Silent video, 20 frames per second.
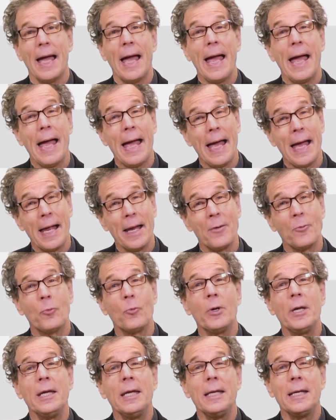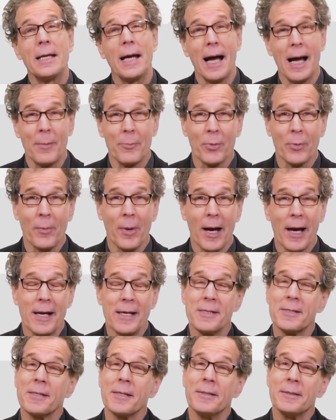And we
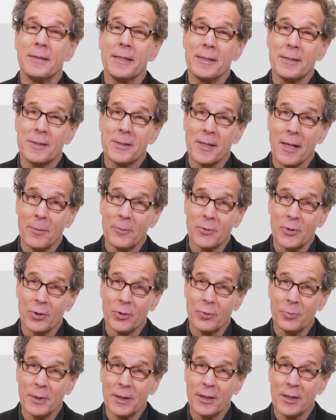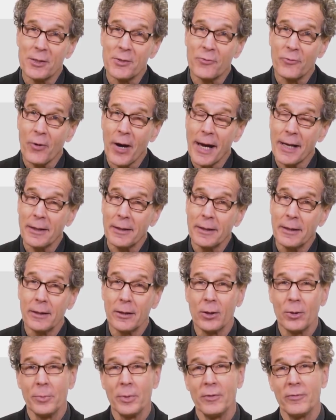compromised and did some too, because frankly, it
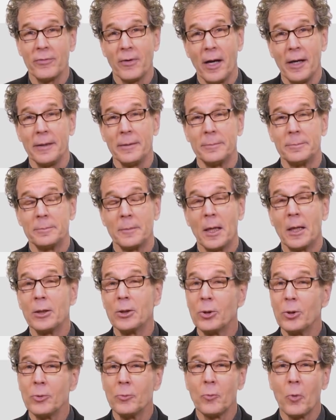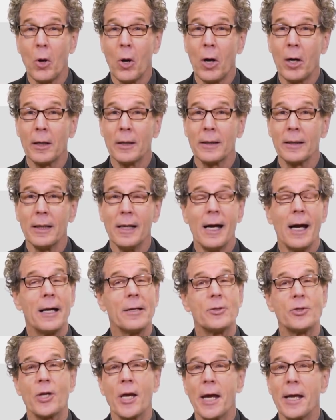could be fun. A good walk, a
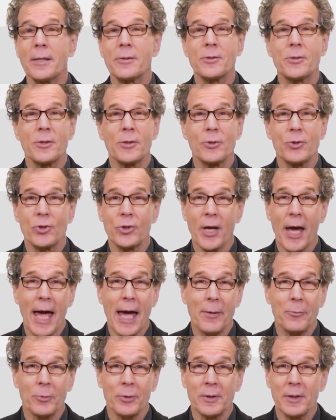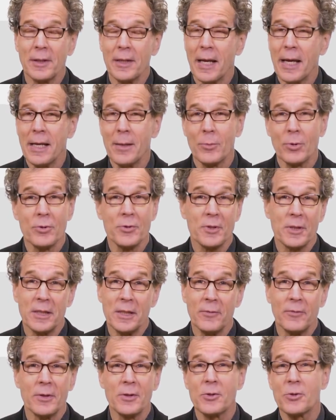chance to chat with the neighbors and
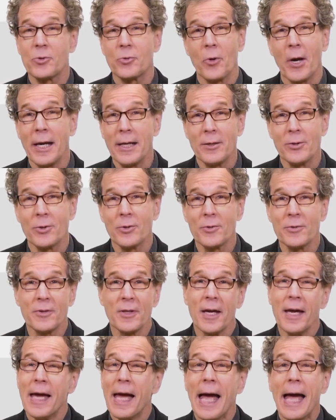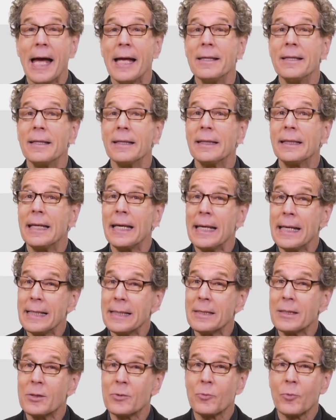even strangers, and the
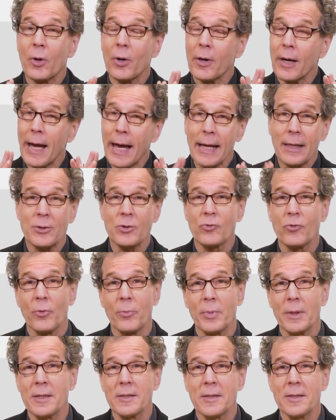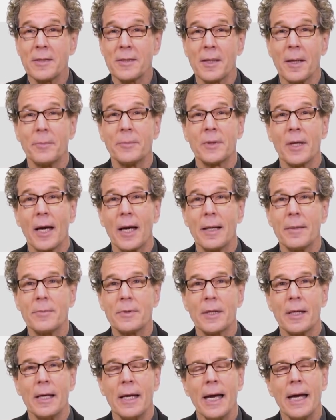kids were extra busy
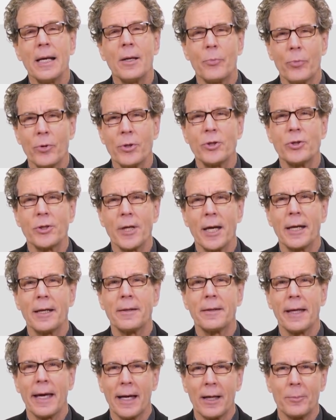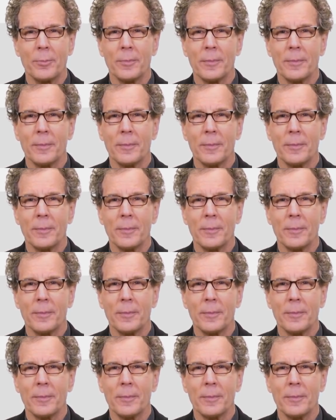sometimes and appreciated the help.